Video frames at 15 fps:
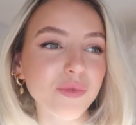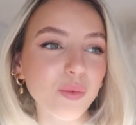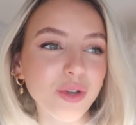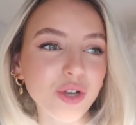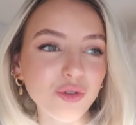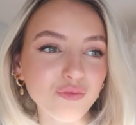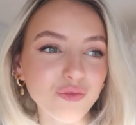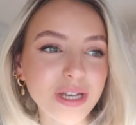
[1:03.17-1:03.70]

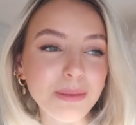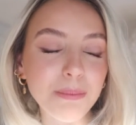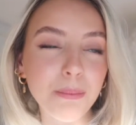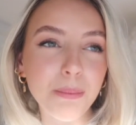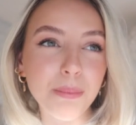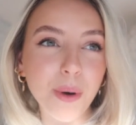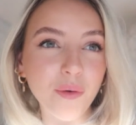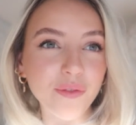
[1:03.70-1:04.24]
We're not really
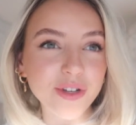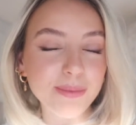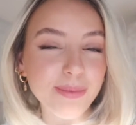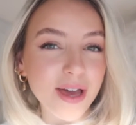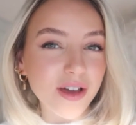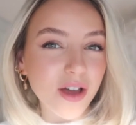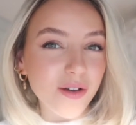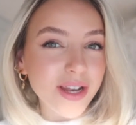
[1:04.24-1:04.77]
bothered
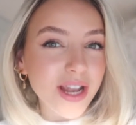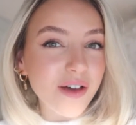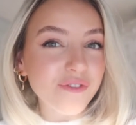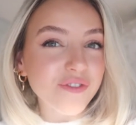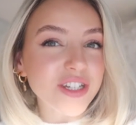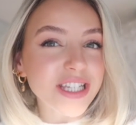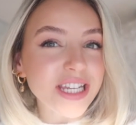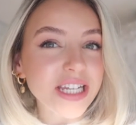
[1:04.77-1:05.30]
about going
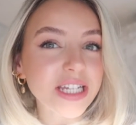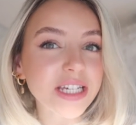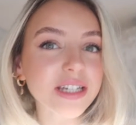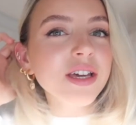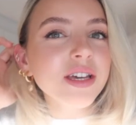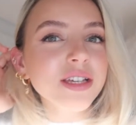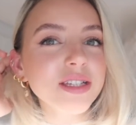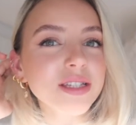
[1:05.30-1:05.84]
out for dinner
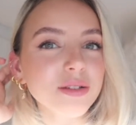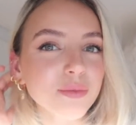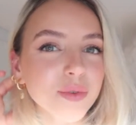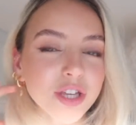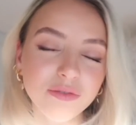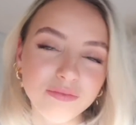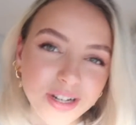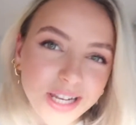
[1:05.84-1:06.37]
because we
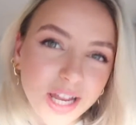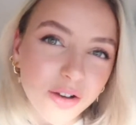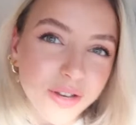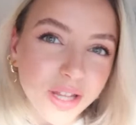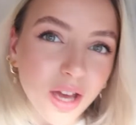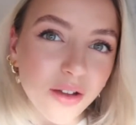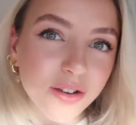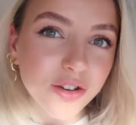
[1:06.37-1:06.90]
can really
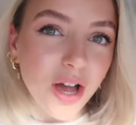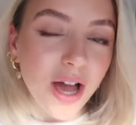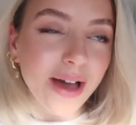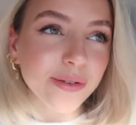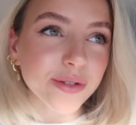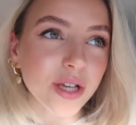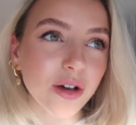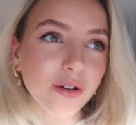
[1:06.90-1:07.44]
only go in your
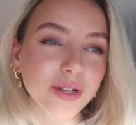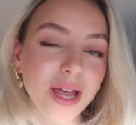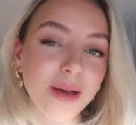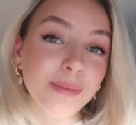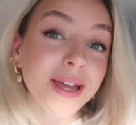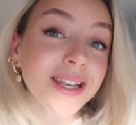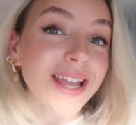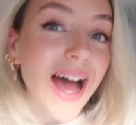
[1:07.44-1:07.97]
household,
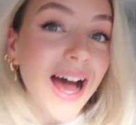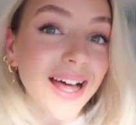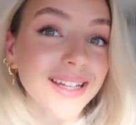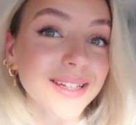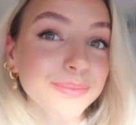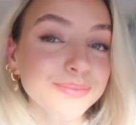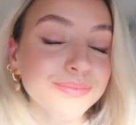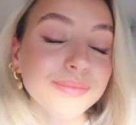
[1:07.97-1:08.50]
and my
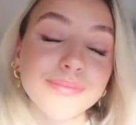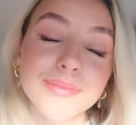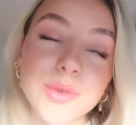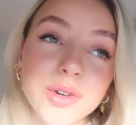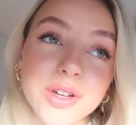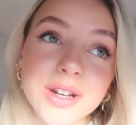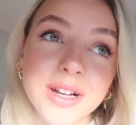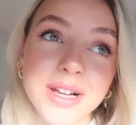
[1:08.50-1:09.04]
dad,
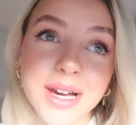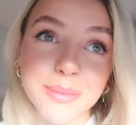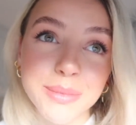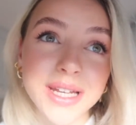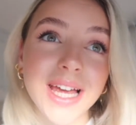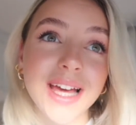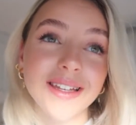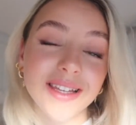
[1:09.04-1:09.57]
not gonna lie, my
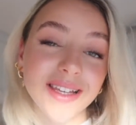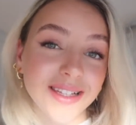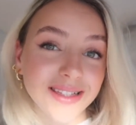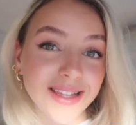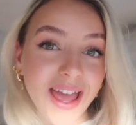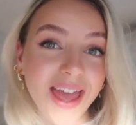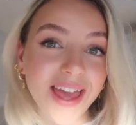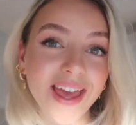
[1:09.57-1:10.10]
dad
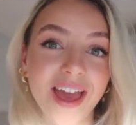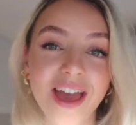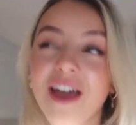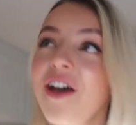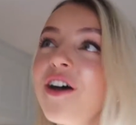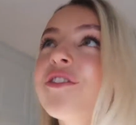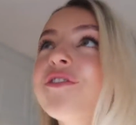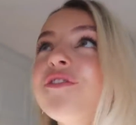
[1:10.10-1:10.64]
is a
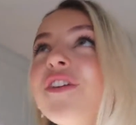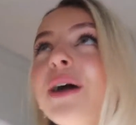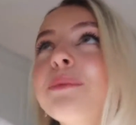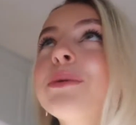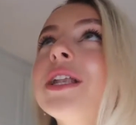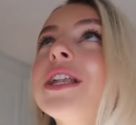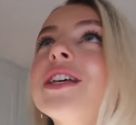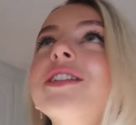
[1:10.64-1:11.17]

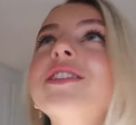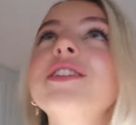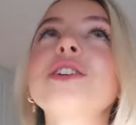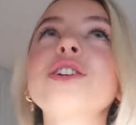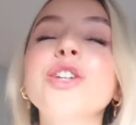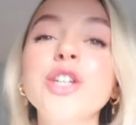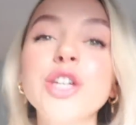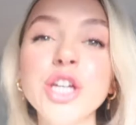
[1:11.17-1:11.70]
fabulous
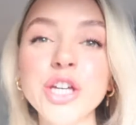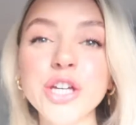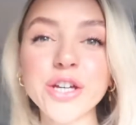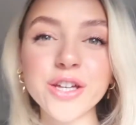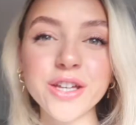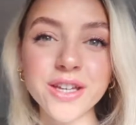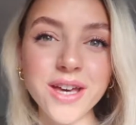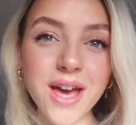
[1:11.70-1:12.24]

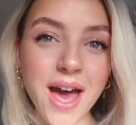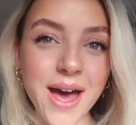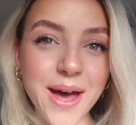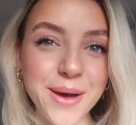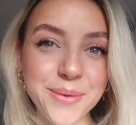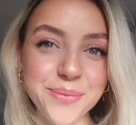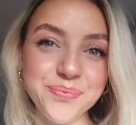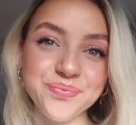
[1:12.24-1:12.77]
cook.
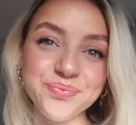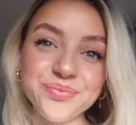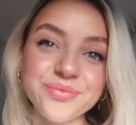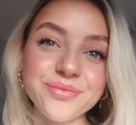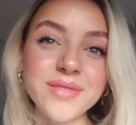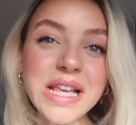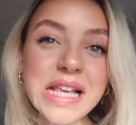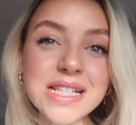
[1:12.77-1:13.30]

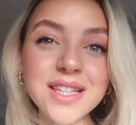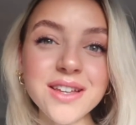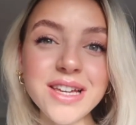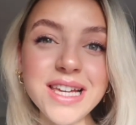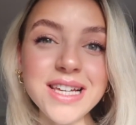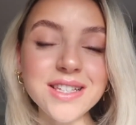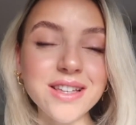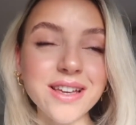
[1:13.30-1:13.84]
So
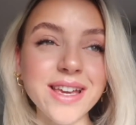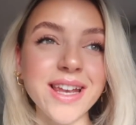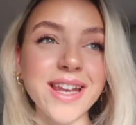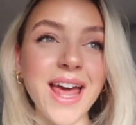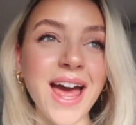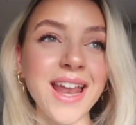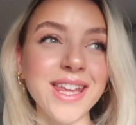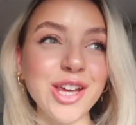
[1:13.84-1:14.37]
he's
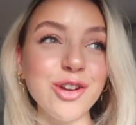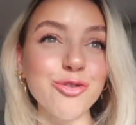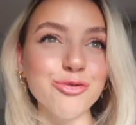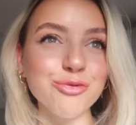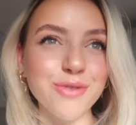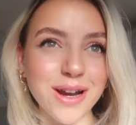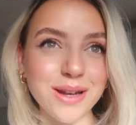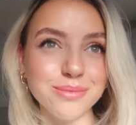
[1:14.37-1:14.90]
cooking an
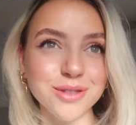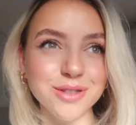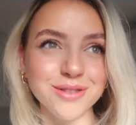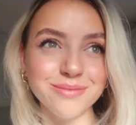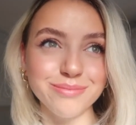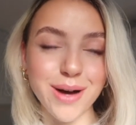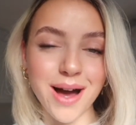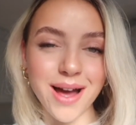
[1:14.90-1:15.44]

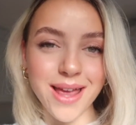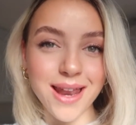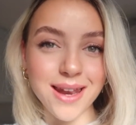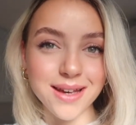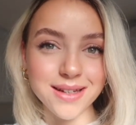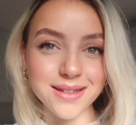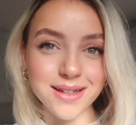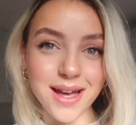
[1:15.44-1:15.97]
incredible
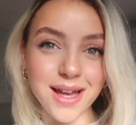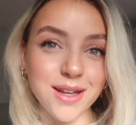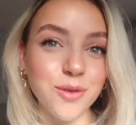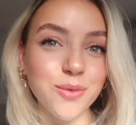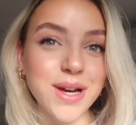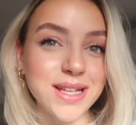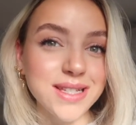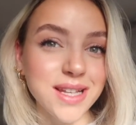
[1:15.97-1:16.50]
paella, and he
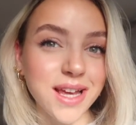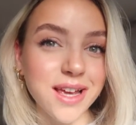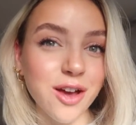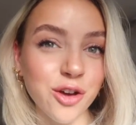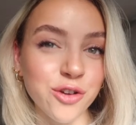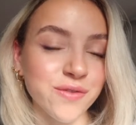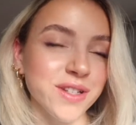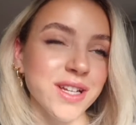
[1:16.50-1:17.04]
always like
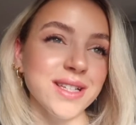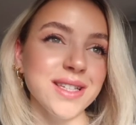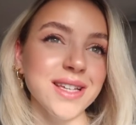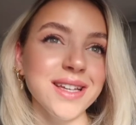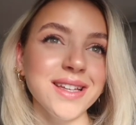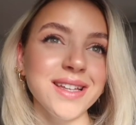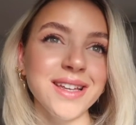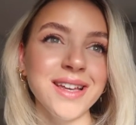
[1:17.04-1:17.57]
overdoes
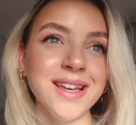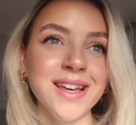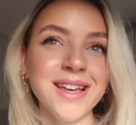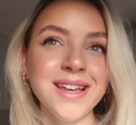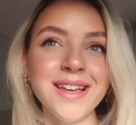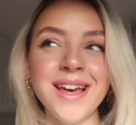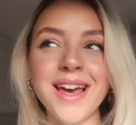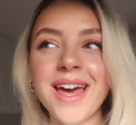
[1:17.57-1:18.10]
it,
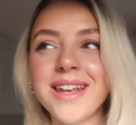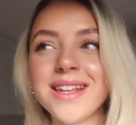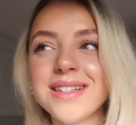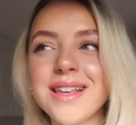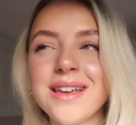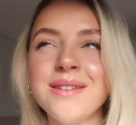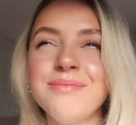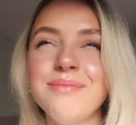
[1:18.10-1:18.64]
and
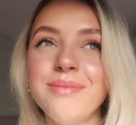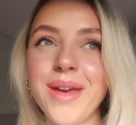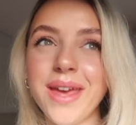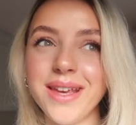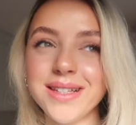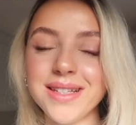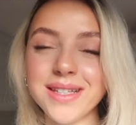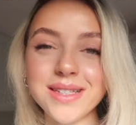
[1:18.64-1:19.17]
it's
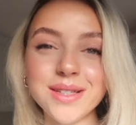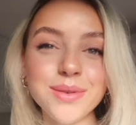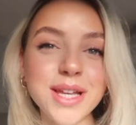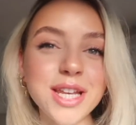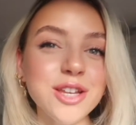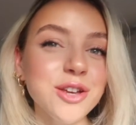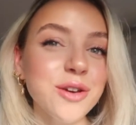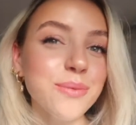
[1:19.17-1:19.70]
amazing. So we're
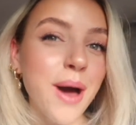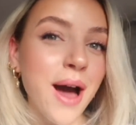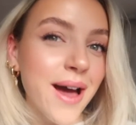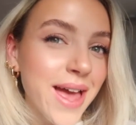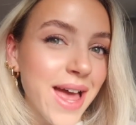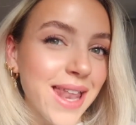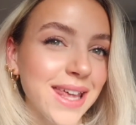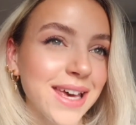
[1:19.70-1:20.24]
gonna do a
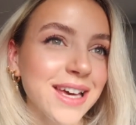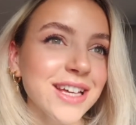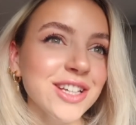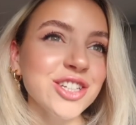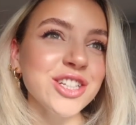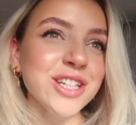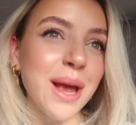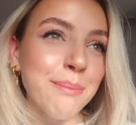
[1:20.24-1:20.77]
paella,
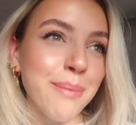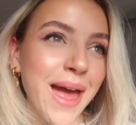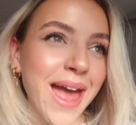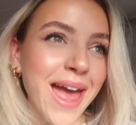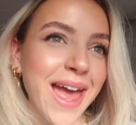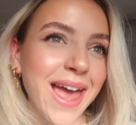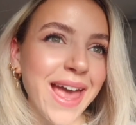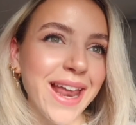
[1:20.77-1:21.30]

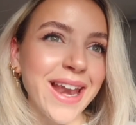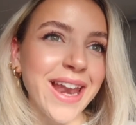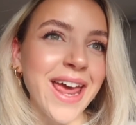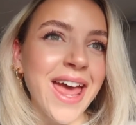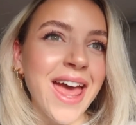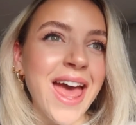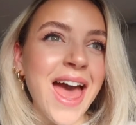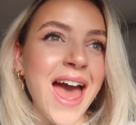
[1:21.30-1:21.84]
champagne,
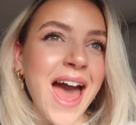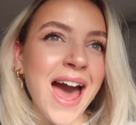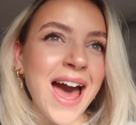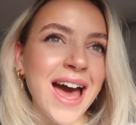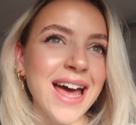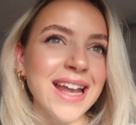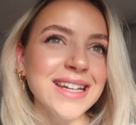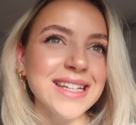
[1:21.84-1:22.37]

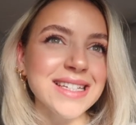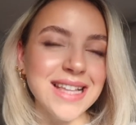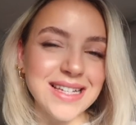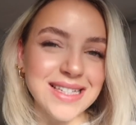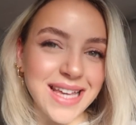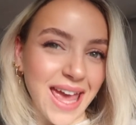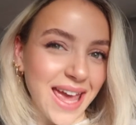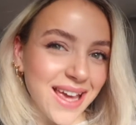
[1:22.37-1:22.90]
and a
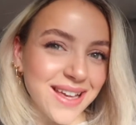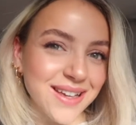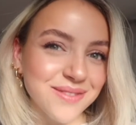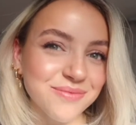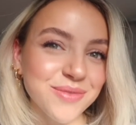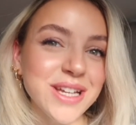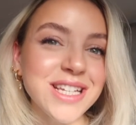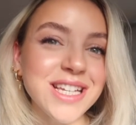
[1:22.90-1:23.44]
slice of cake,
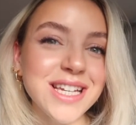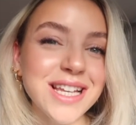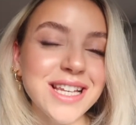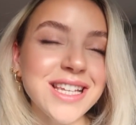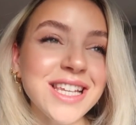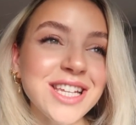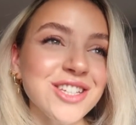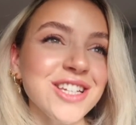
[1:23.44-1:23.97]
which
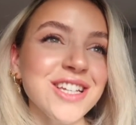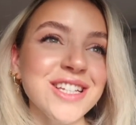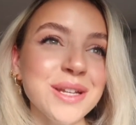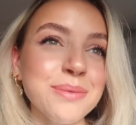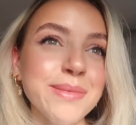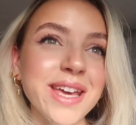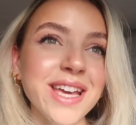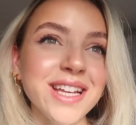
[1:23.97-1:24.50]
literally
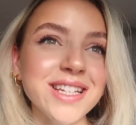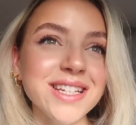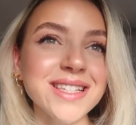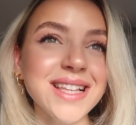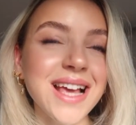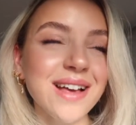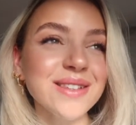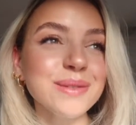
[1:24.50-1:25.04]
to me just
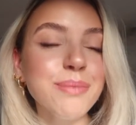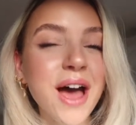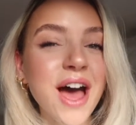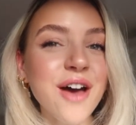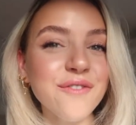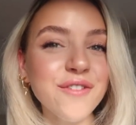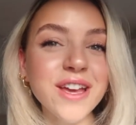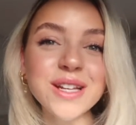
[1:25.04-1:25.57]
sounds
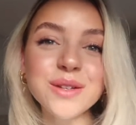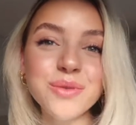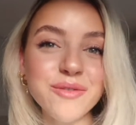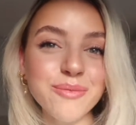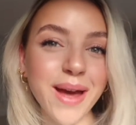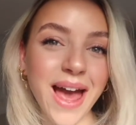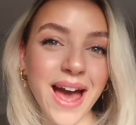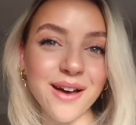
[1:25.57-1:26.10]
perfect
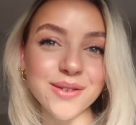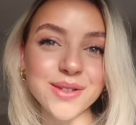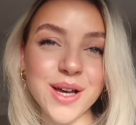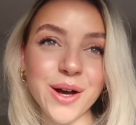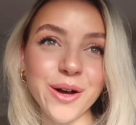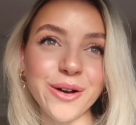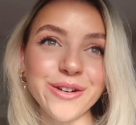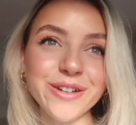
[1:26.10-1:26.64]
with my
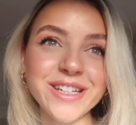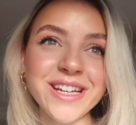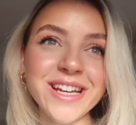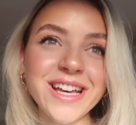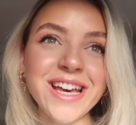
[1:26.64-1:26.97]
household.